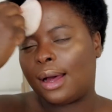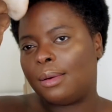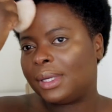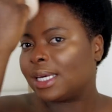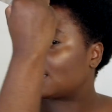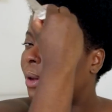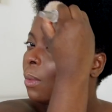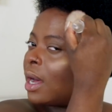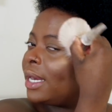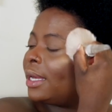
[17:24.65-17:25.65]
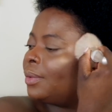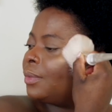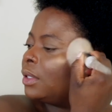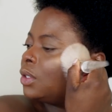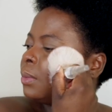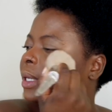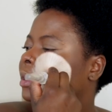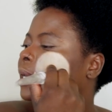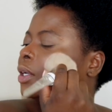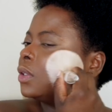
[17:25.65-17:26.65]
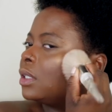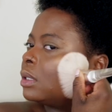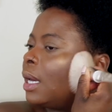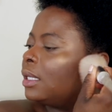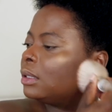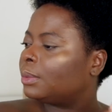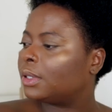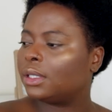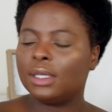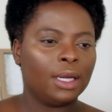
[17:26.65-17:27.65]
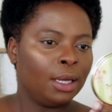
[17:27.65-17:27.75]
because I want it to be as natural as possible.